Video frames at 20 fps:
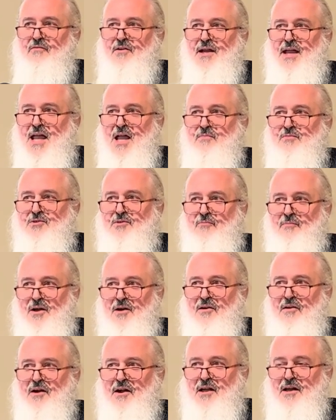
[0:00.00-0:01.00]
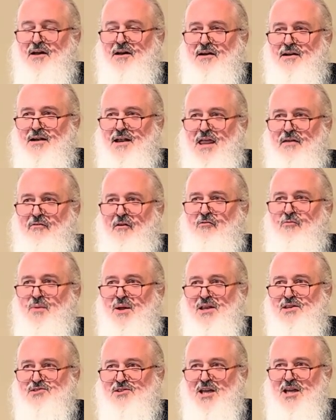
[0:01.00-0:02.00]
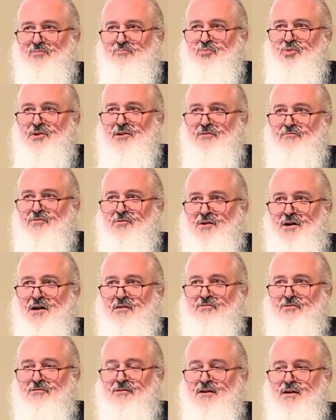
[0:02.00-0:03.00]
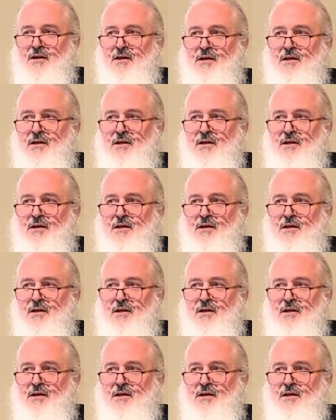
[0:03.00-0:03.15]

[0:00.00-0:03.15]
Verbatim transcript: ever came to America if everybody stayed put forever.